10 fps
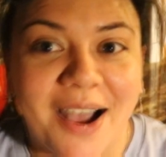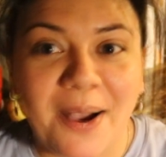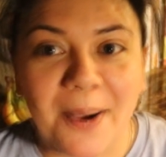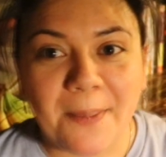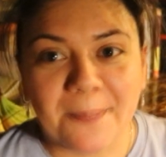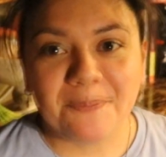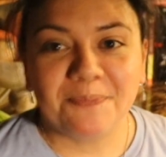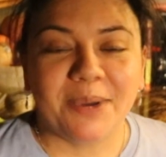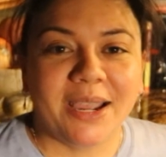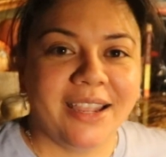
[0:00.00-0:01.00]

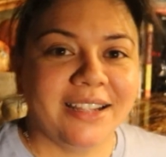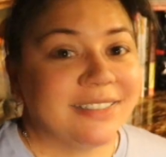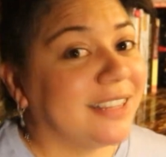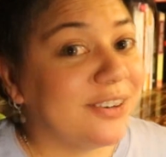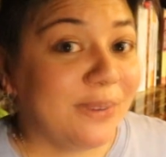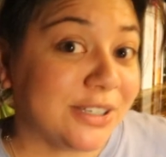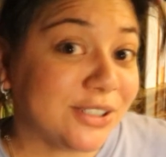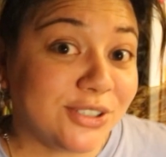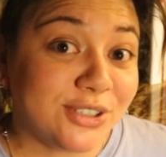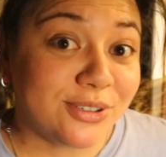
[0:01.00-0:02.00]
but it's not a
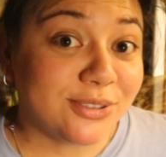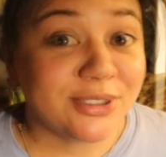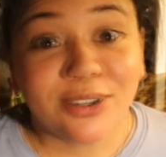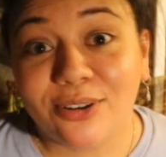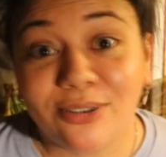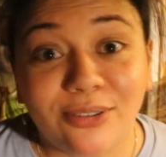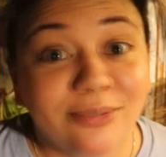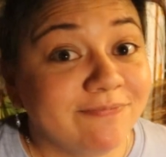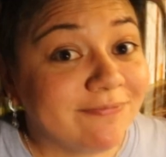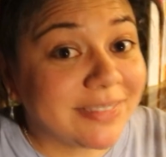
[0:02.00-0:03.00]
fashion show,
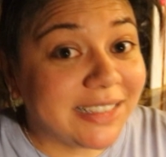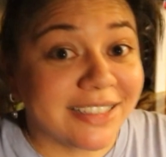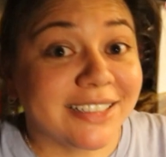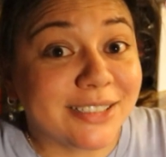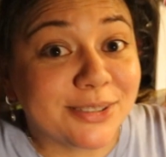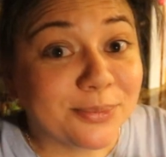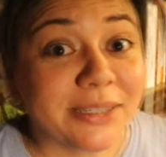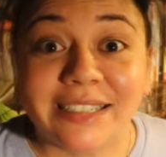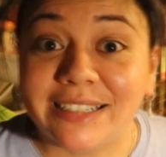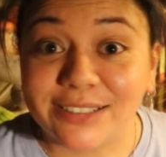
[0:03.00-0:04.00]
so this is
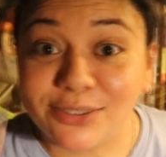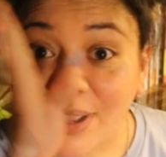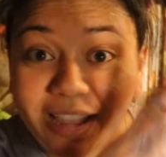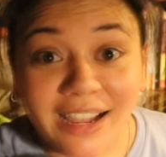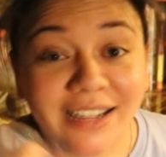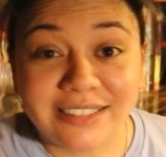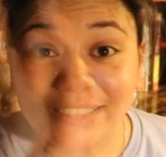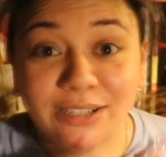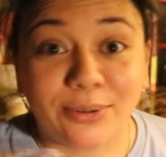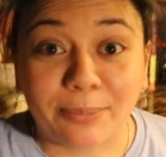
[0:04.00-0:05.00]
what it is, okay?
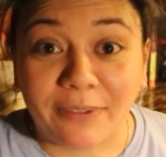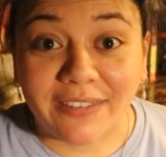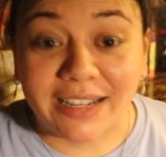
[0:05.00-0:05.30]
Deal with my